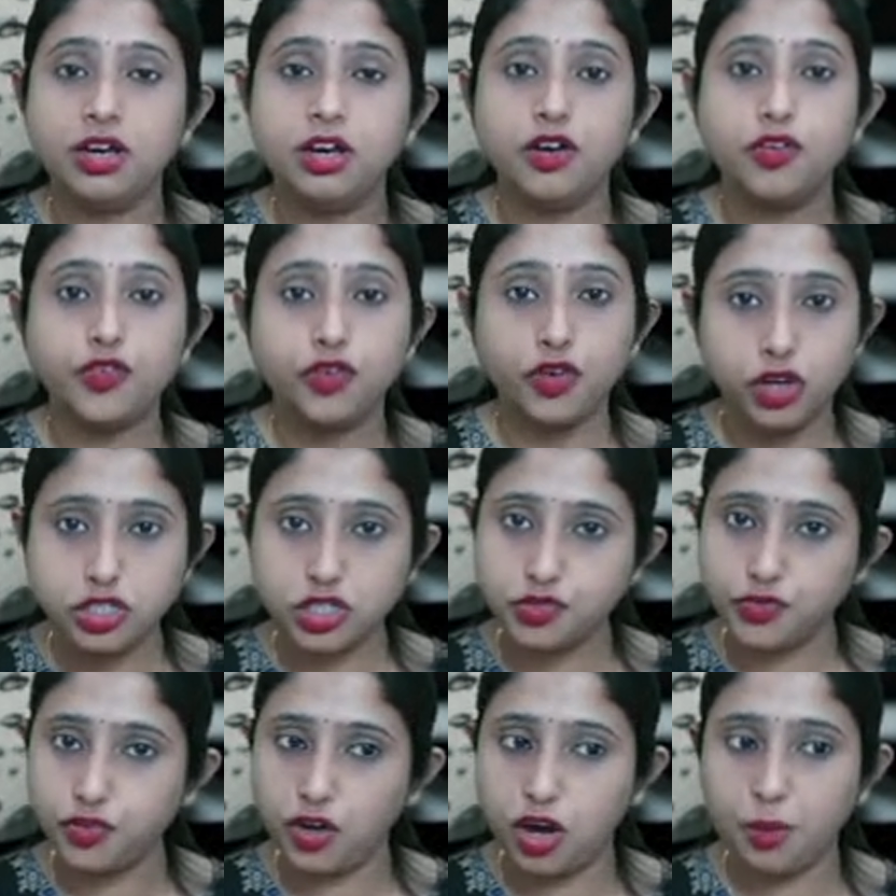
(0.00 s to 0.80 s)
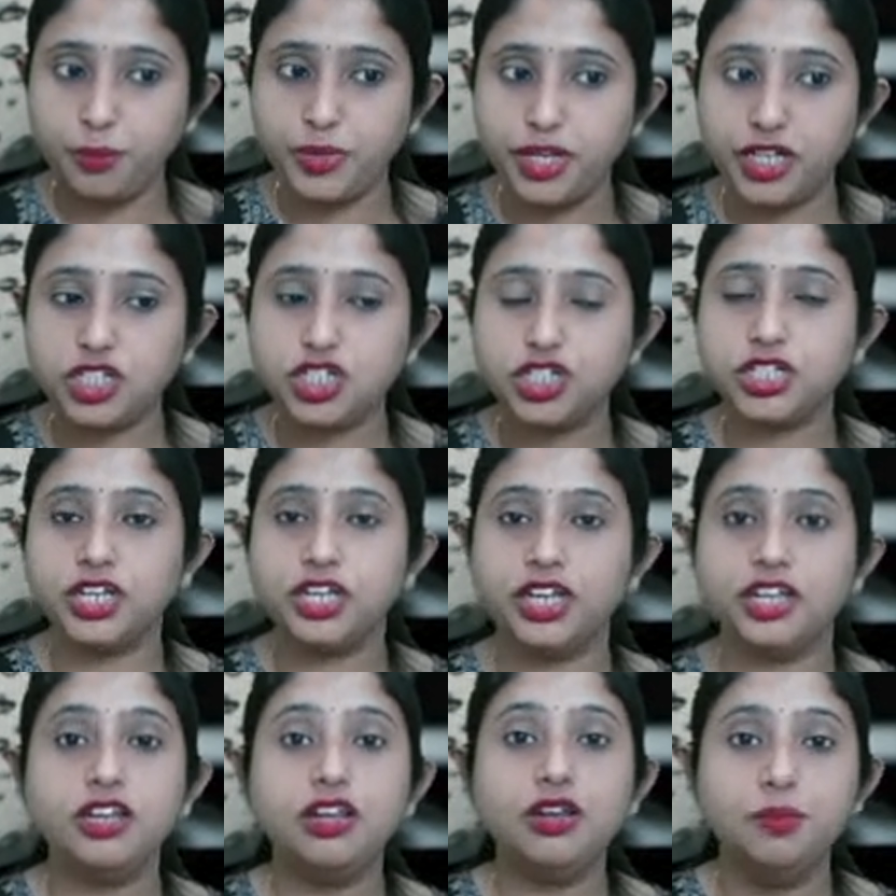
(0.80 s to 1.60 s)
Frost
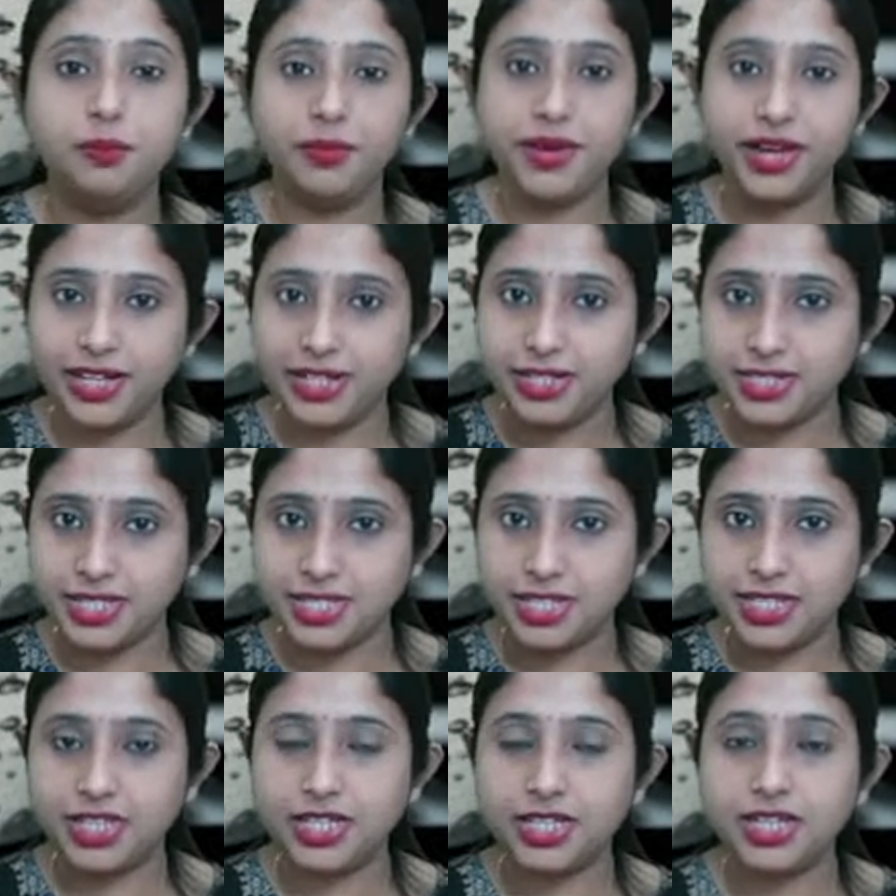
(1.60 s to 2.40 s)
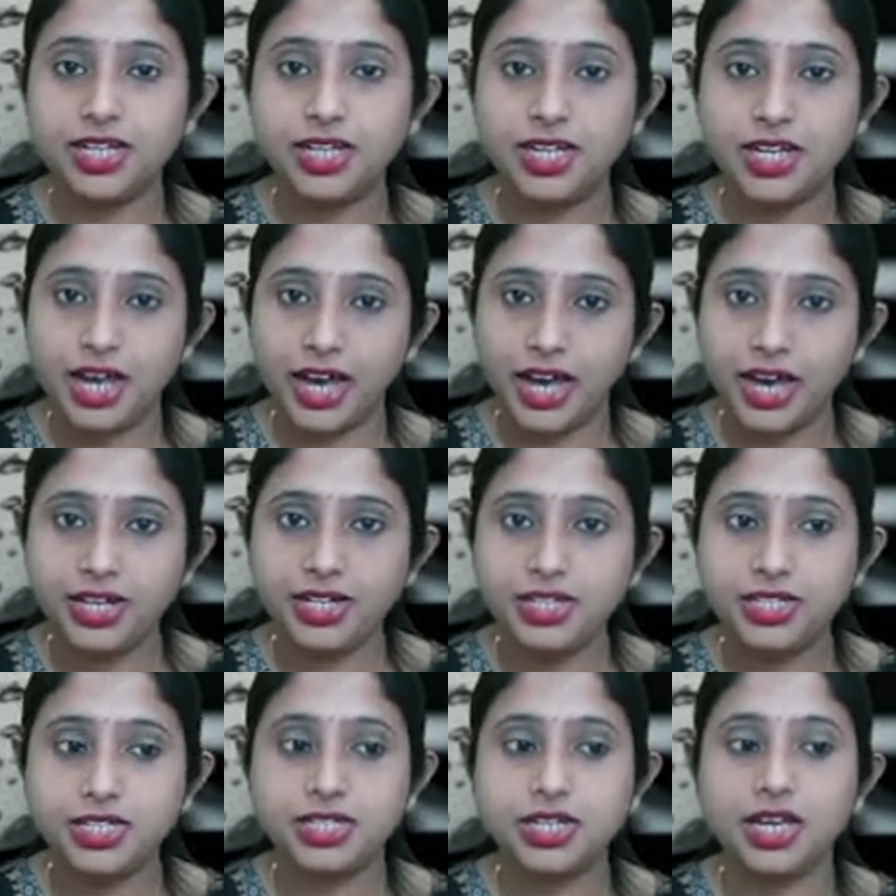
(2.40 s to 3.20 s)
formation, melting, and
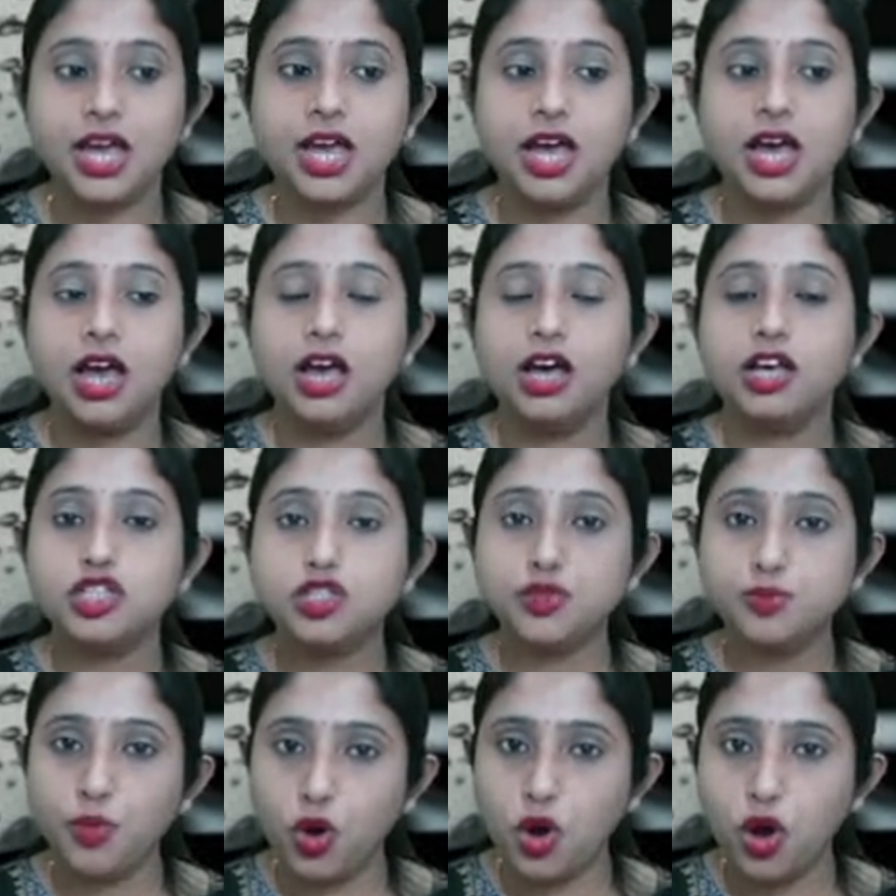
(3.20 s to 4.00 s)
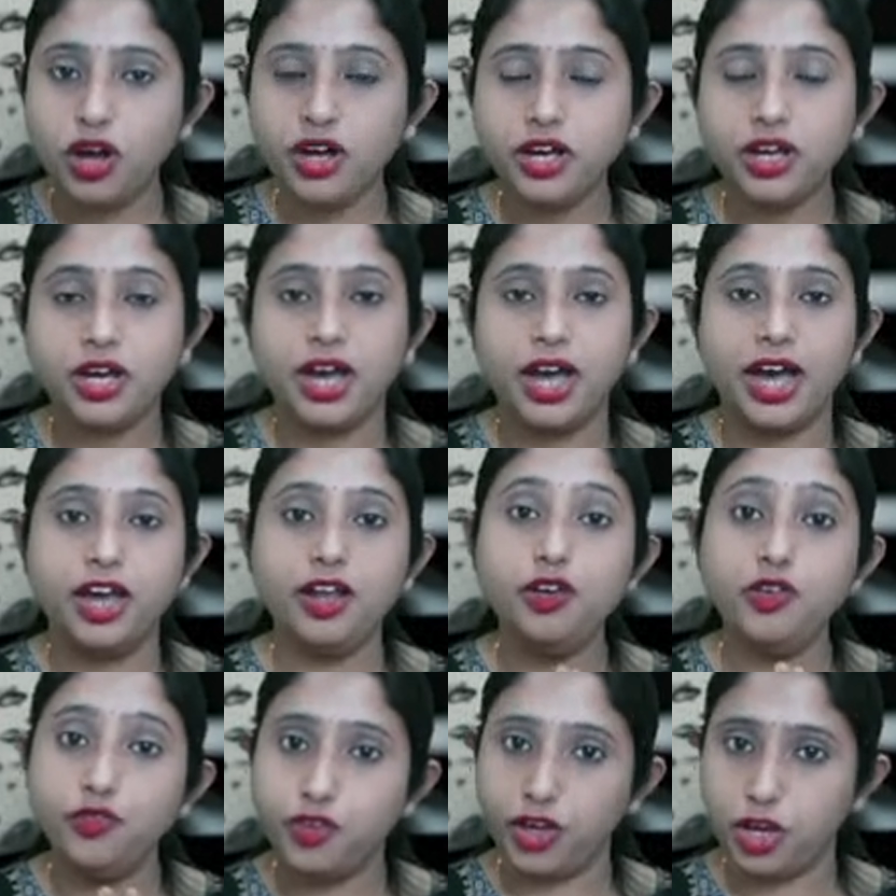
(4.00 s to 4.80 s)
smoke and
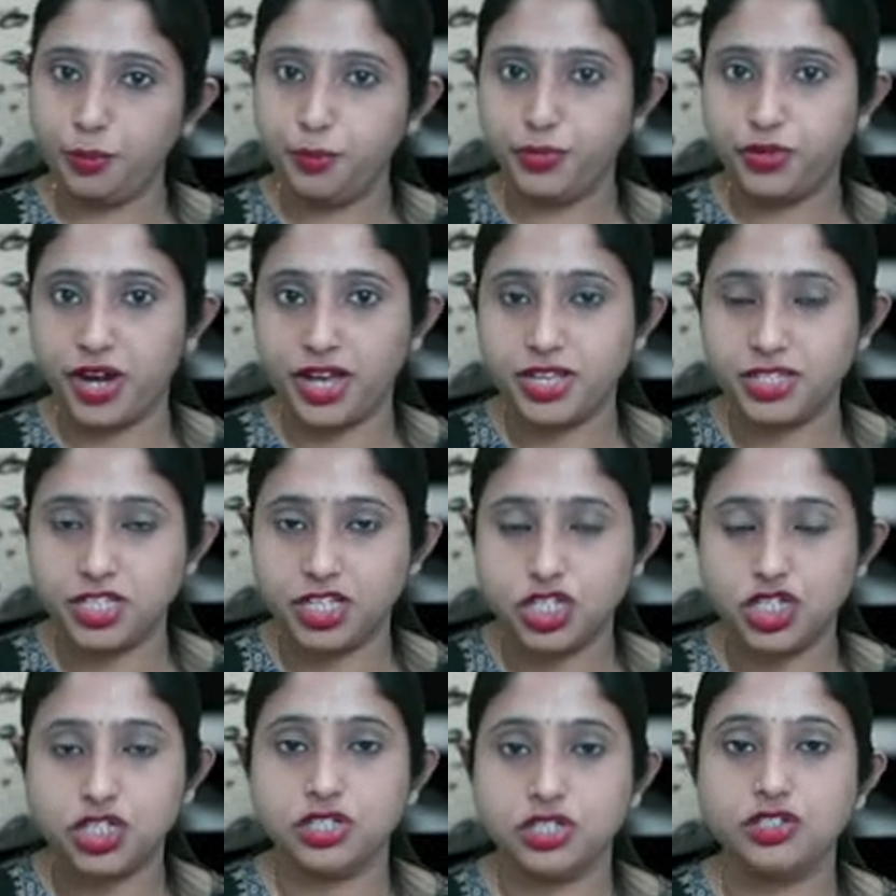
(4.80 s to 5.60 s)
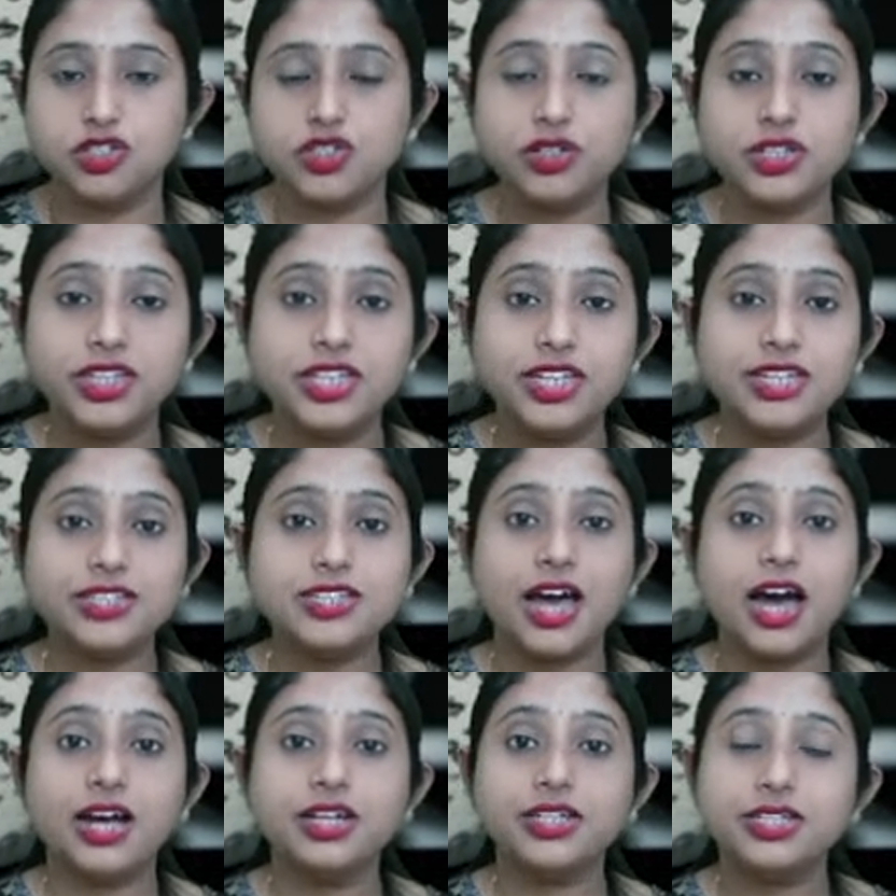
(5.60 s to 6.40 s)
vaporization. So these
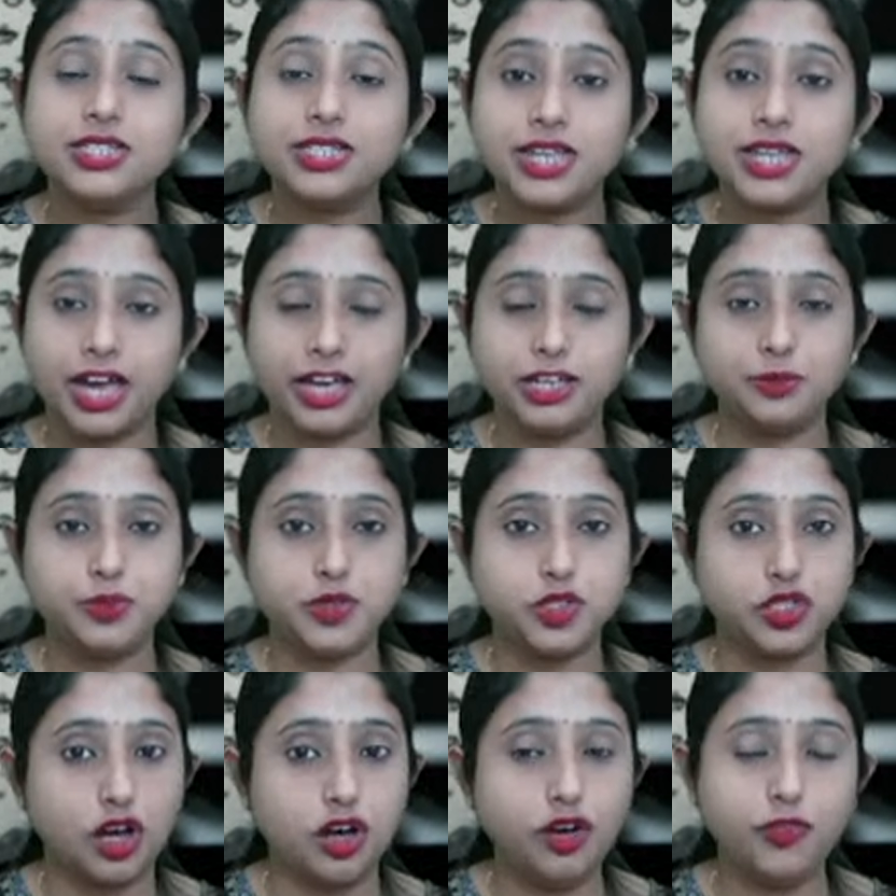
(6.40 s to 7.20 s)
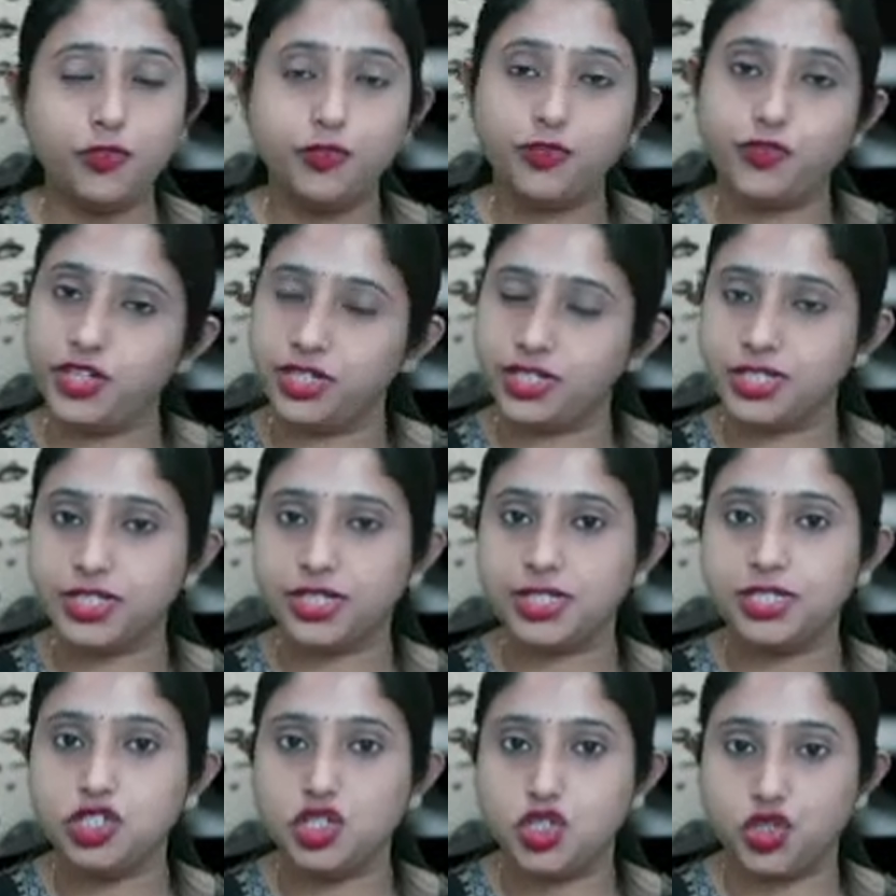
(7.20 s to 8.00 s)
are the types of
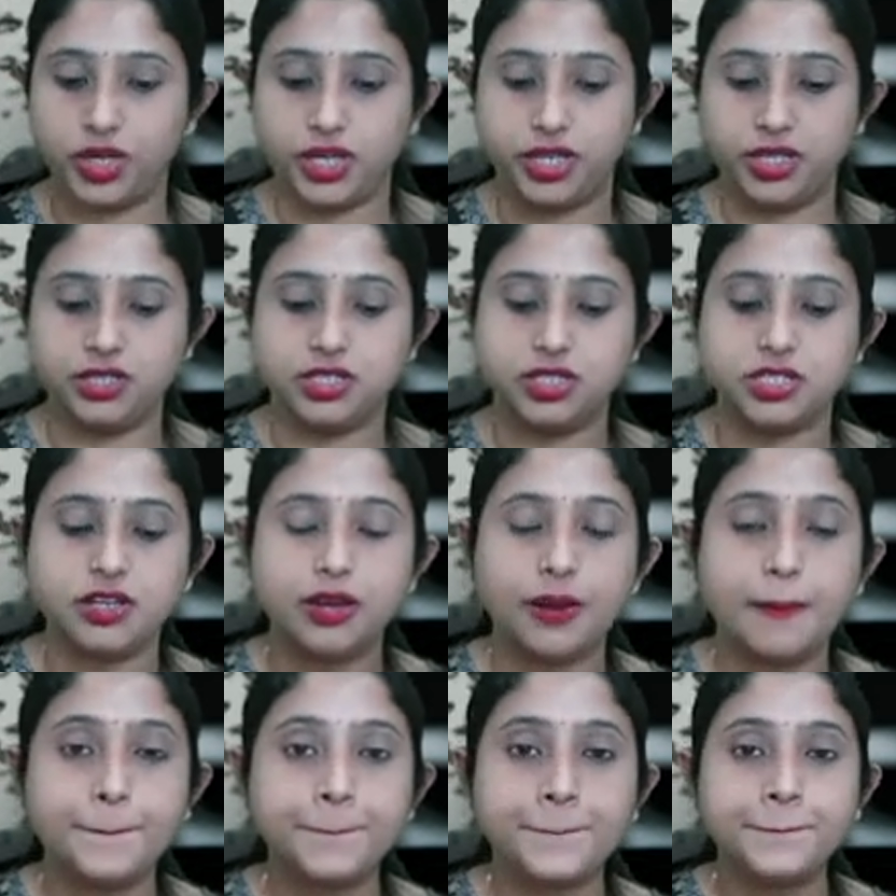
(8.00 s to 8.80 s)
physical change.